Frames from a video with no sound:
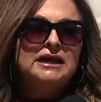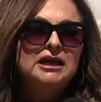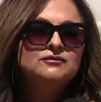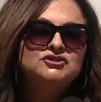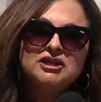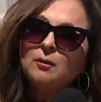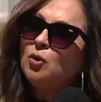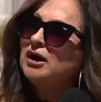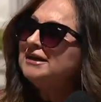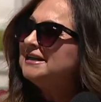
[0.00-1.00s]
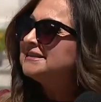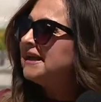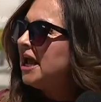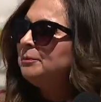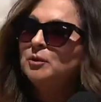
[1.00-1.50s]
If someone is
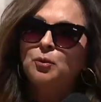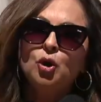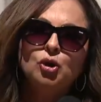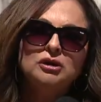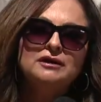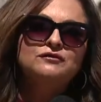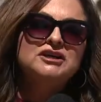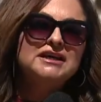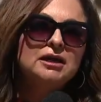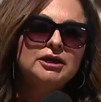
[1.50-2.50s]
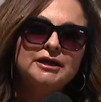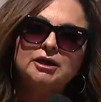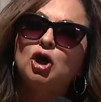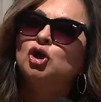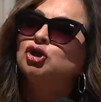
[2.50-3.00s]
capable of
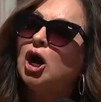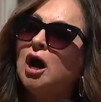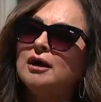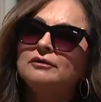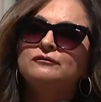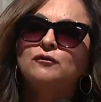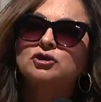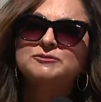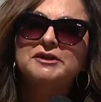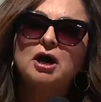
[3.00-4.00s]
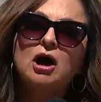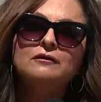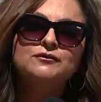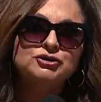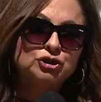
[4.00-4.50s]
killing a law enforcement
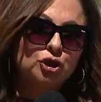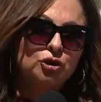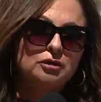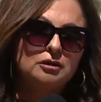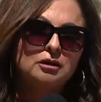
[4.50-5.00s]
officer,